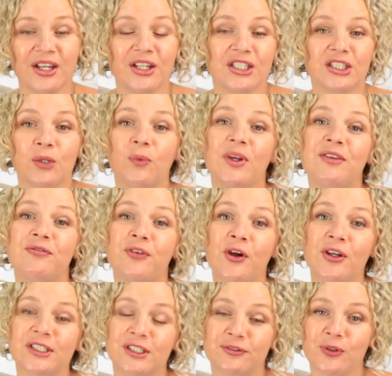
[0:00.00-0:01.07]
So we
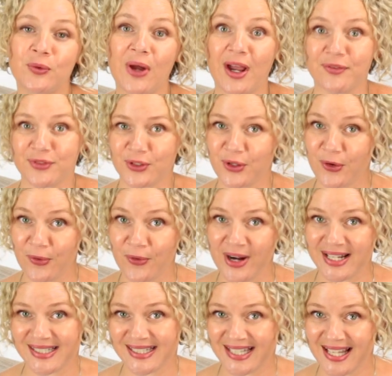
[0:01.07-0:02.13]
first of all have to
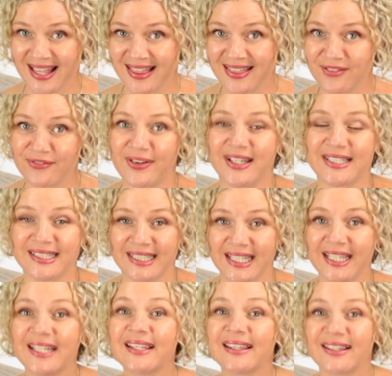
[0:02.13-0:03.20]
correct the face
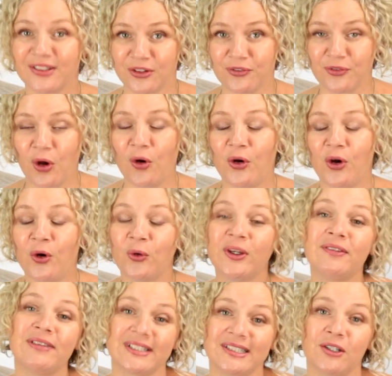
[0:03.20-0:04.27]
length or
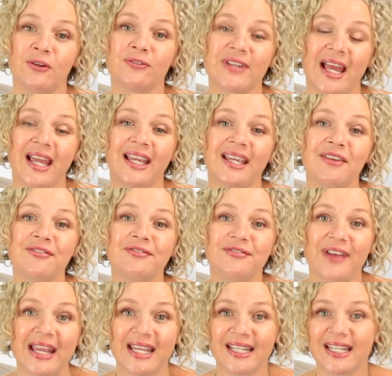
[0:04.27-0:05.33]
give ourselves a
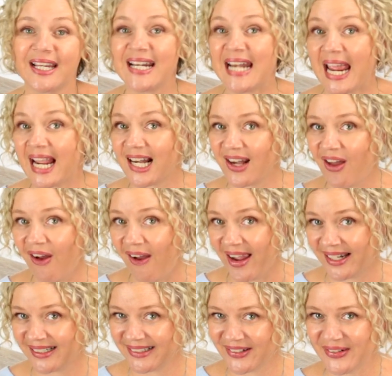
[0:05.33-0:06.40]
fake
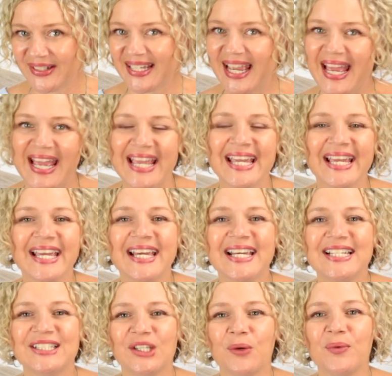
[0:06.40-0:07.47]
neckline, okay?
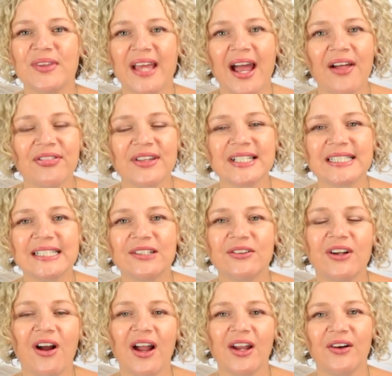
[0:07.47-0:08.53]
So without this little
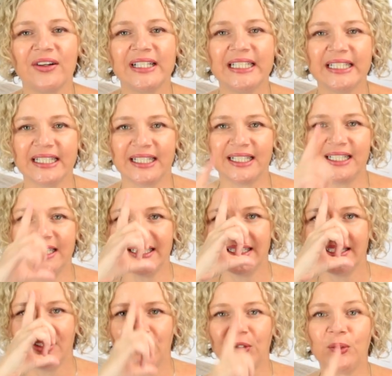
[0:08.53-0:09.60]
guy on here,
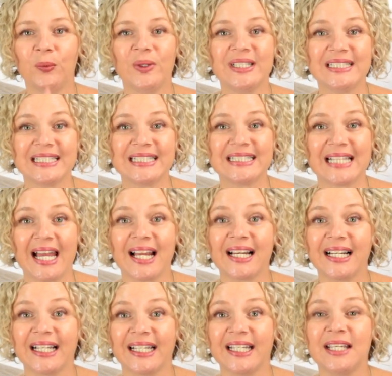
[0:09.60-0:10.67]
who is
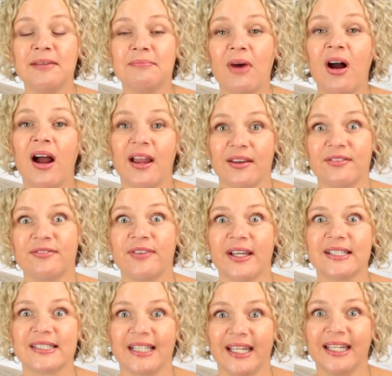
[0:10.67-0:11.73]
exactly my
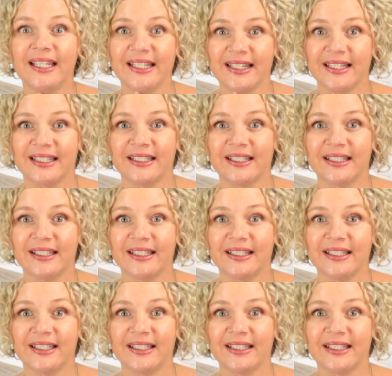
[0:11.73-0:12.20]
face length,